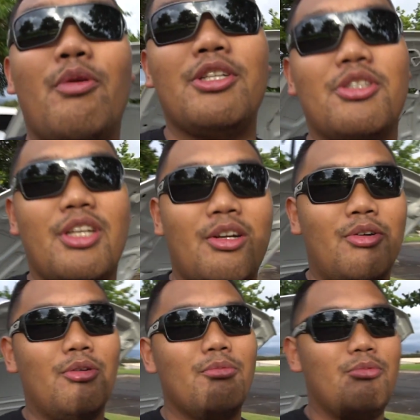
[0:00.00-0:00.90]
renters at
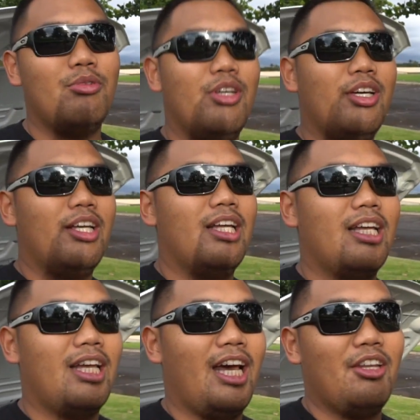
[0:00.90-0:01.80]
home,
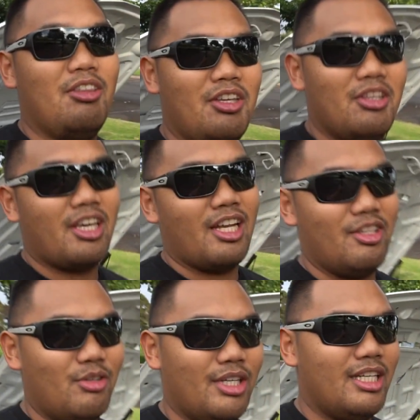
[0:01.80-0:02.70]
and you think you
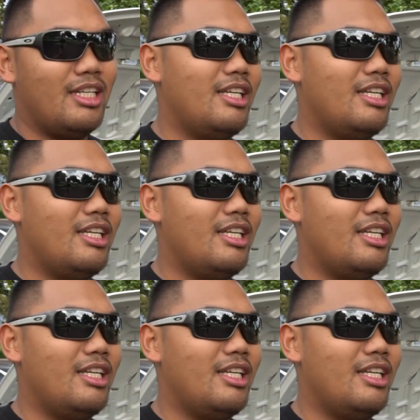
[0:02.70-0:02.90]
cannot do it,